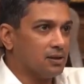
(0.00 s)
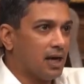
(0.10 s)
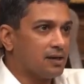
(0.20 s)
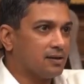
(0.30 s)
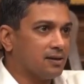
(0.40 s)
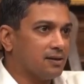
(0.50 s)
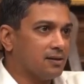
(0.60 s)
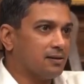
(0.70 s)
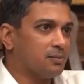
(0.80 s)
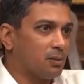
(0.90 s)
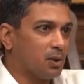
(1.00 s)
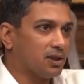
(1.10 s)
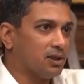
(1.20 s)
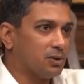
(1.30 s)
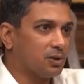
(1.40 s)
As a
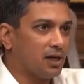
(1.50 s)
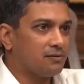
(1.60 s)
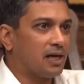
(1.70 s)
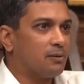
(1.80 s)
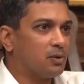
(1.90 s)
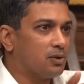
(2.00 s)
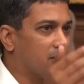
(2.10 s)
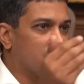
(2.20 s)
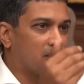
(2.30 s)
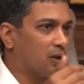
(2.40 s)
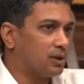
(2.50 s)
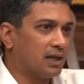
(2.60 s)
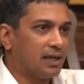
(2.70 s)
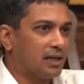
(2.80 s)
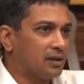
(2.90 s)
promoter, you don't have time to review all the
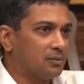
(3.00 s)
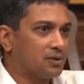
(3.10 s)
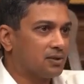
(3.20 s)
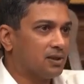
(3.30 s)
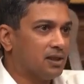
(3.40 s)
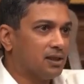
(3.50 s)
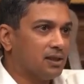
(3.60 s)
line items. Right.